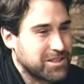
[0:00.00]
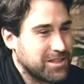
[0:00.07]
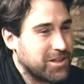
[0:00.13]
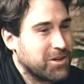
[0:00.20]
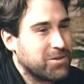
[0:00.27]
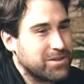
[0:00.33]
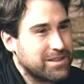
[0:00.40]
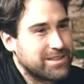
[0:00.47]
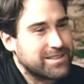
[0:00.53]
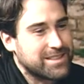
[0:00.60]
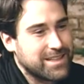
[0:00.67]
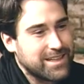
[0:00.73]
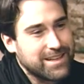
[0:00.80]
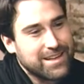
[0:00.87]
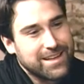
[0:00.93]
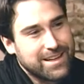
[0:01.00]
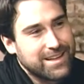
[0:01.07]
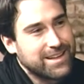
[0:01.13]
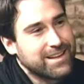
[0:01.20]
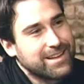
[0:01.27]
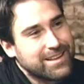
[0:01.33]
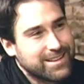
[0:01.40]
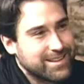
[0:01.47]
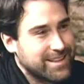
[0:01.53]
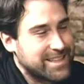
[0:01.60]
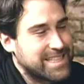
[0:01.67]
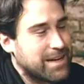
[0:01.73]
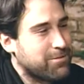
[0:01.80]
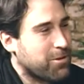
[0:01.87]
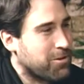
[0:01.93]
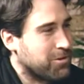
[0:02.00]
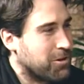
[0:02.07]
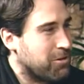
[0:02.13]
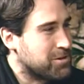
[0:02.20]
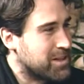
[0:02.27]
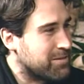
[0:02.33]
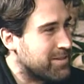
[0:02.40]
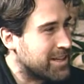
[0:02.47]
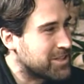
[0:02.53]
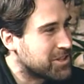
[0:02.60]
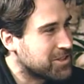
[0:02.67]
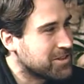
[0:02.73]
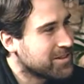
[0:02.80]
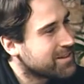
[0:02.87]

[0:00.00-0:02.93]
go and say, let's have our own ghost adventure.